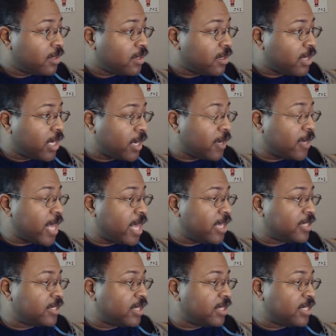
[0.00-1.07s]

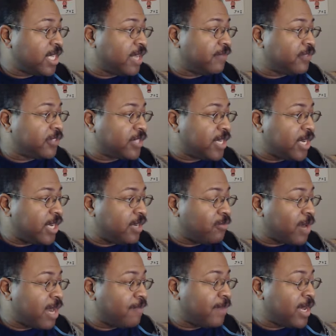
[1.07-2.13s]
Carolina's the 10th seed
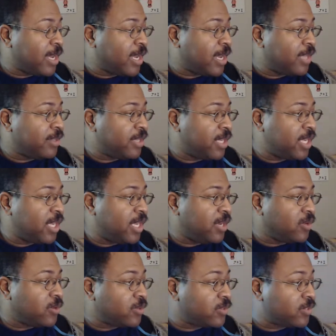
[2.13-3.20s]
right behind the
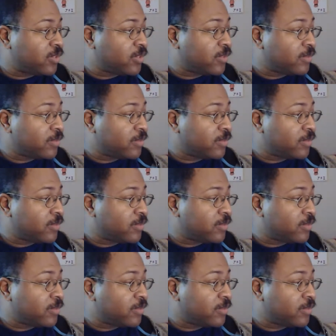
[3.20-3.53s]
Eagles.